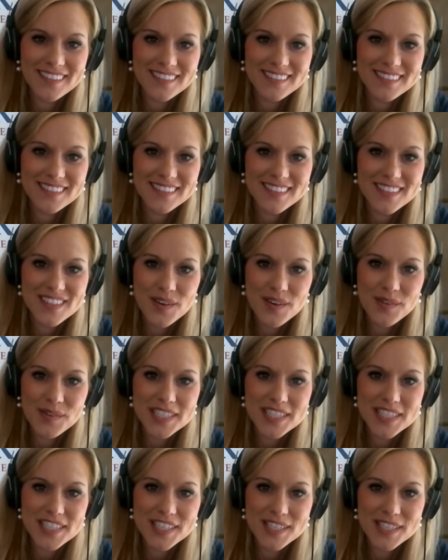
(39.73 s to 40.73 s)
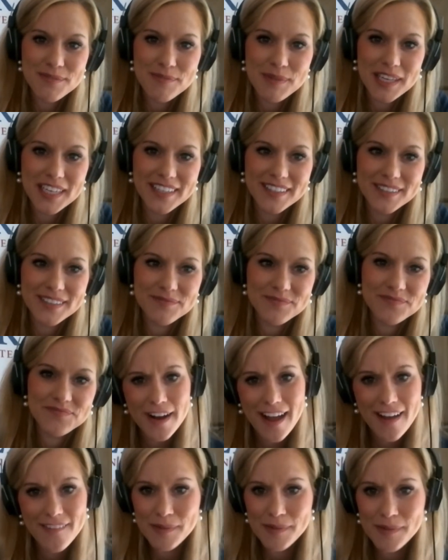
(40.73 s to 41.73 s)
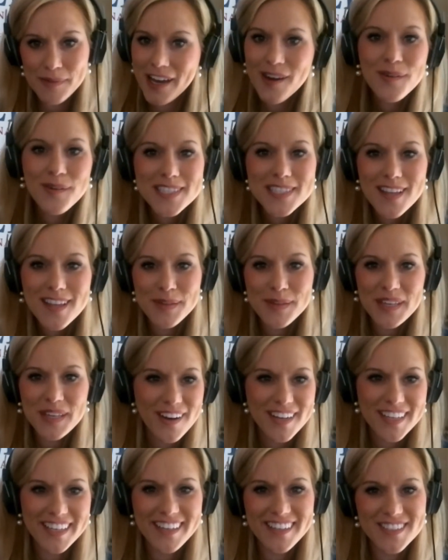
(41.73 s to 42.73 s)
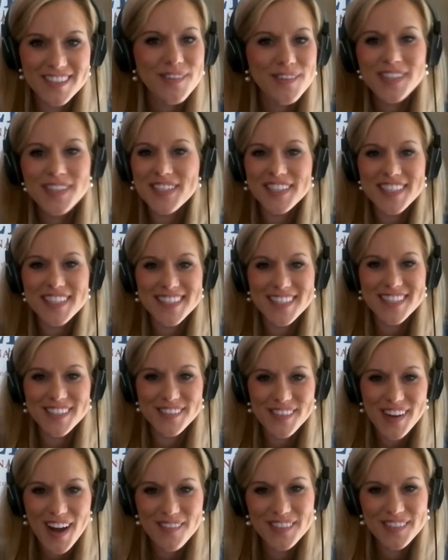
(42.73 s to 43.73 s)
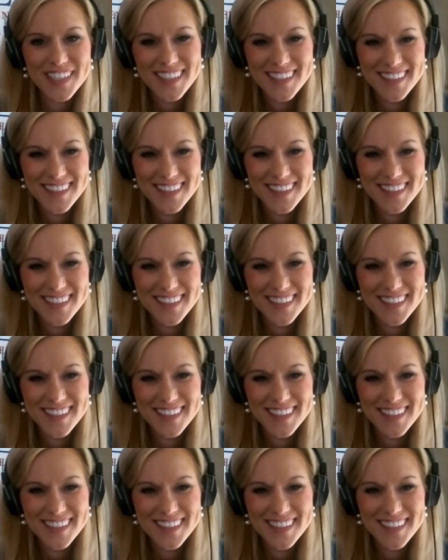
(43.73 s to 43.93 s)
All right, so it's we're always gonna good go... to be here. I always love being on here. It's always good to see you, Rob.